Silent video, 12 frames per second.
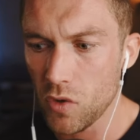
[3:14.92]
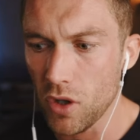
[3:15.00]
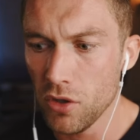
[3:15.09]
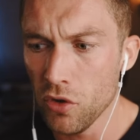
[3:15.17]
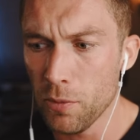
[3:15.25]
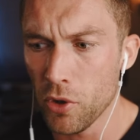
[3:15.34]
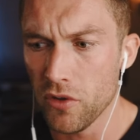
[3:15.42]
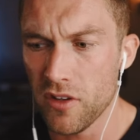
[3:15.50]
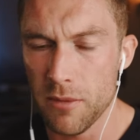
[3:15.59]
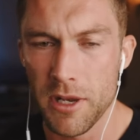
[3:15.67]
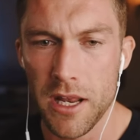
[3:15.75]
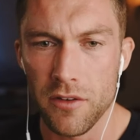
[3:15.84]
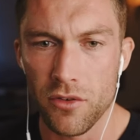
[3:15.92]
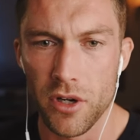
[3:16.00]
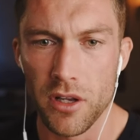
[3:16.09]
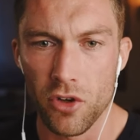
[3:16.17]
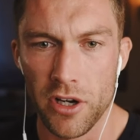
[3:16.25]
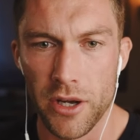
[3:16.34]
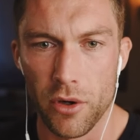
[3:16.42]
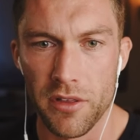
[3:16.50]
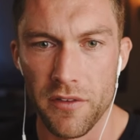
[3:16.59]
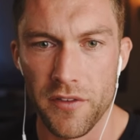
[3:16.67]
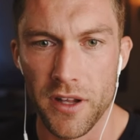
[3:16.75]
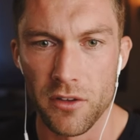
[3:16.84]
no sports team in history has gone out on
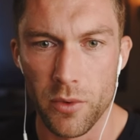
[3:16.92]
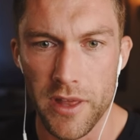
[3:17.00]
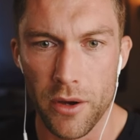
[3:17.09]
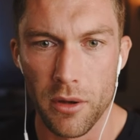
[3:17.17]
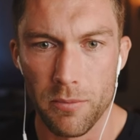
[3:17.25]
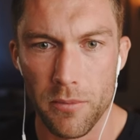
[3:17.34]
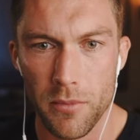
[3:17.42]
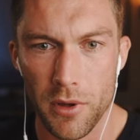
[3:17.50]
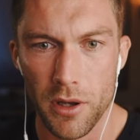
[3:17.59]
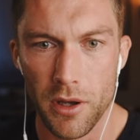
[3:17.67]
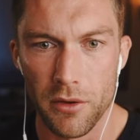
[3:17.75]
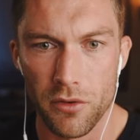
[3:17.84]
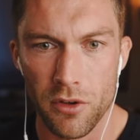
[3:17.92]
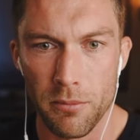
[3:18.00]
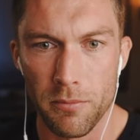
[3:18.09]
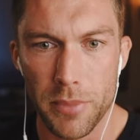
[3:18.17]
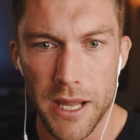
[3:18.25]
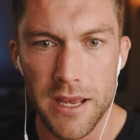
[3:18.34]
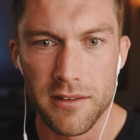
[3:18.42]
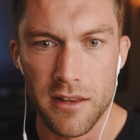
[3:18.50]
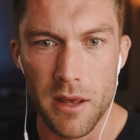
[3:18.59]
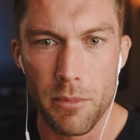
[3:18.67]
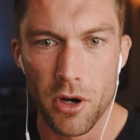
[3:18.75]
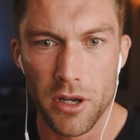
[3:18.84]
the field without a uh, some plays in
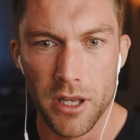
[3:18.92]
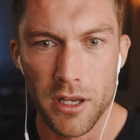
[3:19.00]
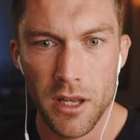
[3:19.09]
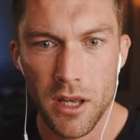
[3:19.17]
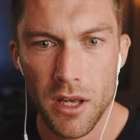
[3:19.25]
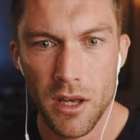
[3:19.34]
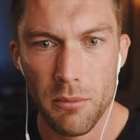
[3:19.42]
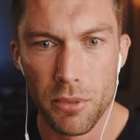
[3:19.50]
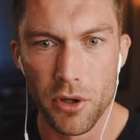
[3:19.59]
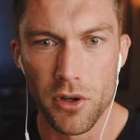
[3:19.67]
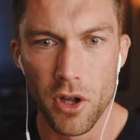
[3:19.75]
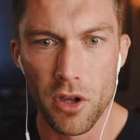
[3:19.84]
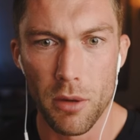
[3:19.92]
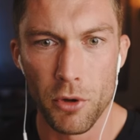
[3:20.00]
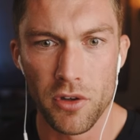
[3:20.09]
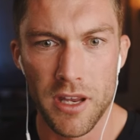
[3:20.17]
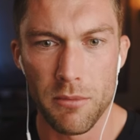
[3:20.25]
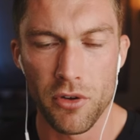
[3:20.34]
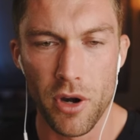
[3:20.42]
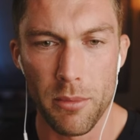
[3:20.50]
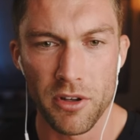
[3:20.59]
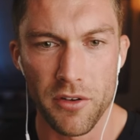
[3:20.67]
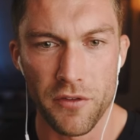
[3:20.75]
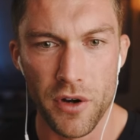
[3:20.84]
their pocket, but a lot more teams are
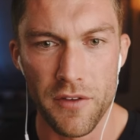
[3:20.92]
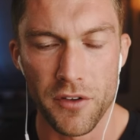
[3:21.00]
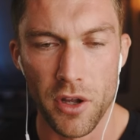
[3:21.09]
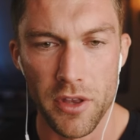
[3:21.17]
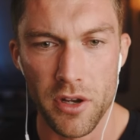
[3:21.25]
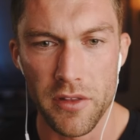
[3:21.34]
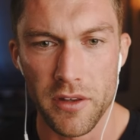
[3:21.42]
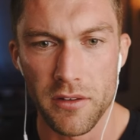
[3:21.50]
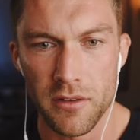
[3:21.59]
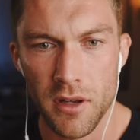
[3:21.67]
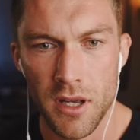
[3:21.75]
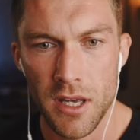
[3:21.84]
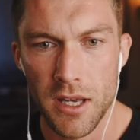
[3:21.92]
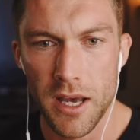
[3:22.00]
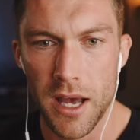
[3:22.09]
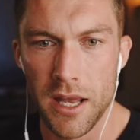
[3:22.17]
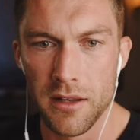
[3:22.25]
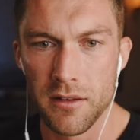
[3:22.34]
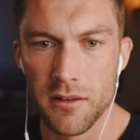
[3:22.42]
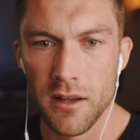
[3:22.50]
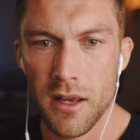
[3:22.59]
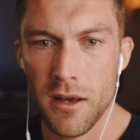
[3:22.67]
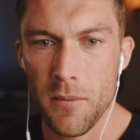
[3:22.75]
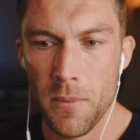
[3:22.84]
able to free flow than others. And
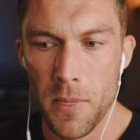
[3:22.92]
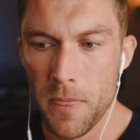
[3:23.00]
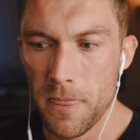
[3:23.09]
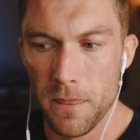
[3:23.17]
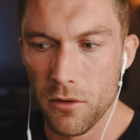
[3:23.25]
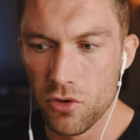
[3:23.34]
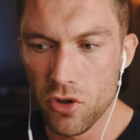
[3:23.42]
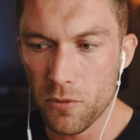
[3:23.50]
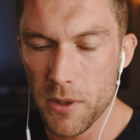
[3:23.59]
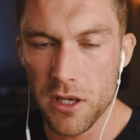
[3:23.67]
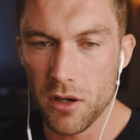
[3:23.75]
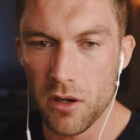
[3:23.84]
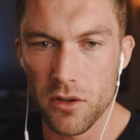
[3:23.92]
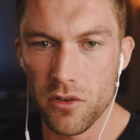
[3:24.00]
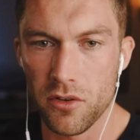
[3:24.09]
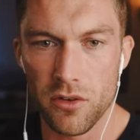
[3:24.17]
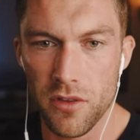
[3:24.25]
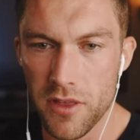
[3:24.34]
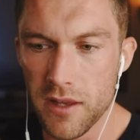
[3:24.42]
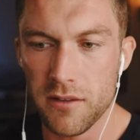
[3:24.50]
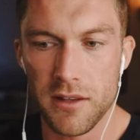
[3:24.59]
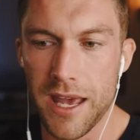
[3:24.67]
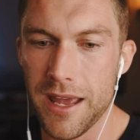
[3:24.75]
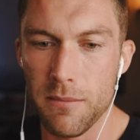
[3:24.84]
just because this
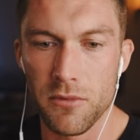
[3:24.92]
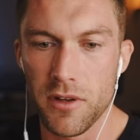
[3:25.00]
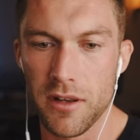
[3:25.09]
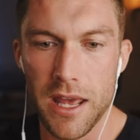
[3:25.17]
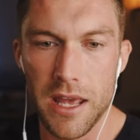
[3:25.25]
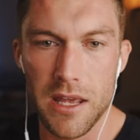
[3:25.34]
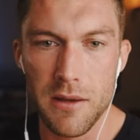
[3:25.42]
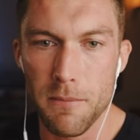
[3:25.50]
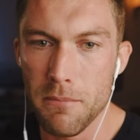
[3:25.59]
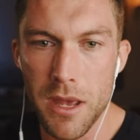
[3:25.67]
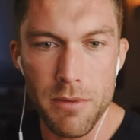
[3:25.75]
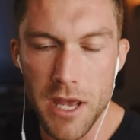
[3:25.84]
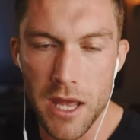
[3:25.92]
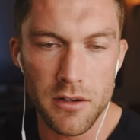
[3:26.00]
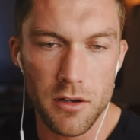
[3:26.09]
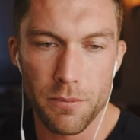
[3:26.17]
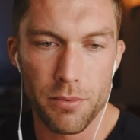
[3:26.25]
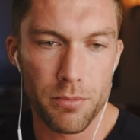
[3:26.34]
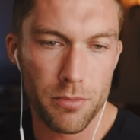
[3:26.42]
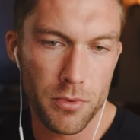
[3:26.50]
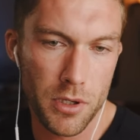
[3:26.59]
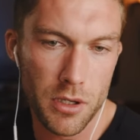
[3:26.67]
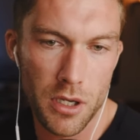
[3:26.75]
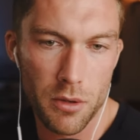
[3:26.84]
game today maybe ended up,
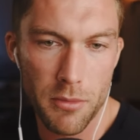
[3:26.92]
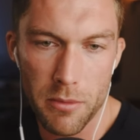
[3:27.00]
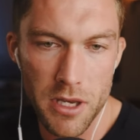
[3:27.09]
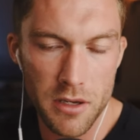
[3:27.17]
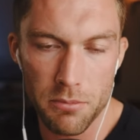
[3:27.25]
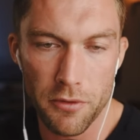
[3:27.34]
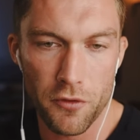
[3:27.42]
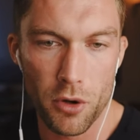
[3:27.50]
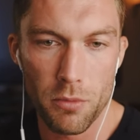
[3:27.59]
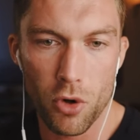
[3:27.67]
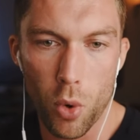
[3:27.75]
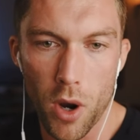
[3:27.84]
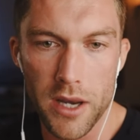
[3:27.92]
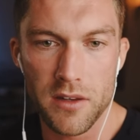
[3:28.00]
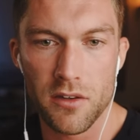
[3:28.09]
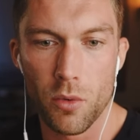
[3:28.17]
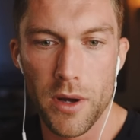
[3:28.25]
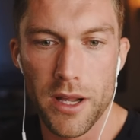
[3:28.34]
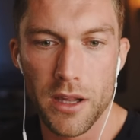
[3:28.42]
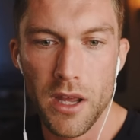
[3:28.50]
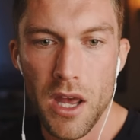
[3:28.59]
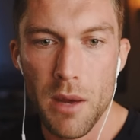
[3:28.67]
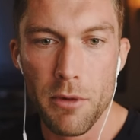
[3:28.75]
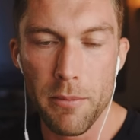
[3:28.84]
you know, maybe you didn't perform quite so well,
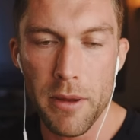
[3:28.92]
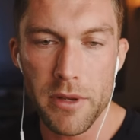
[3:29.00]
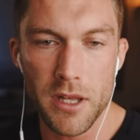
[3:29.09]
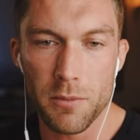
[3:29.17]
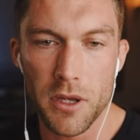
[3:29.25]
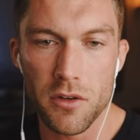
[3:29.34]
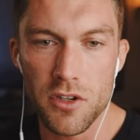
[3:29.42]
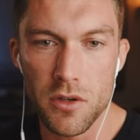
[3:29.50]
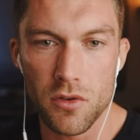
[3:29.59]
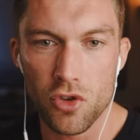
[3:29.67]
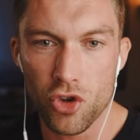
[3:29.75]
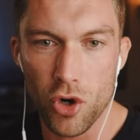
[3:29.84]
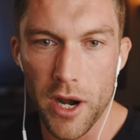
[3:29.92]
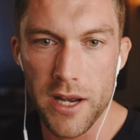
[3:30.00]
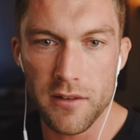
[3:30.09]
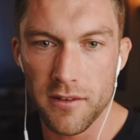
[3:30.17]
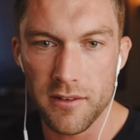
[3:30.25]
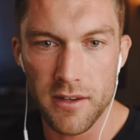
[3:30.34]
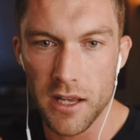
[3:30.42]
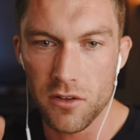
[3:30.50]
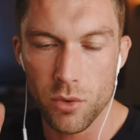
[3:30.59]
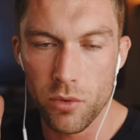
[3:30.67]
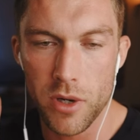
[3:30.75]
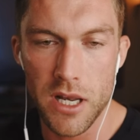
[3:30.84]
but maybe that's because you tried to stick
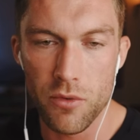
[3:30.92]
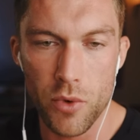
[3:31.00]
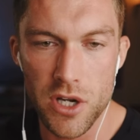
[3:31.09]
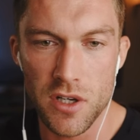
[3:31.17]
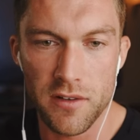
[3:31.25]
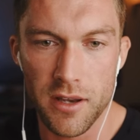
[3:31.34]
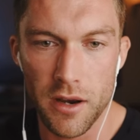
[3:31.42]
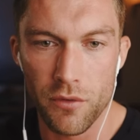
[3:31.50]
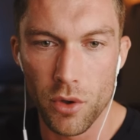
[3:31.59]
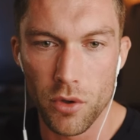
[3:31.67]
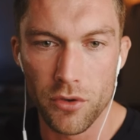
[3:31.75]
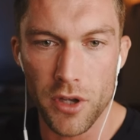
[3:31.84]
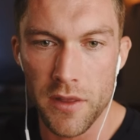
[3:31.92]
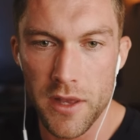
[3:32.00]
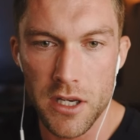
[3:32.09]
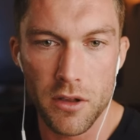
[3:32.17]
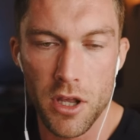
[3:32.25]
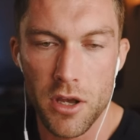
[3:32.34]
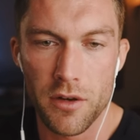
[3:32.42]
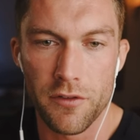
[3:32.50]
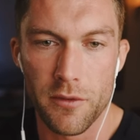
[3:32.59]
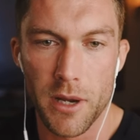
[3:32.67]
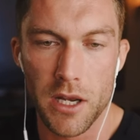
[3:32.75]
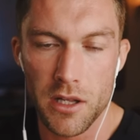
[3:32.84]
to a really rigid set of rules and then you learn from it and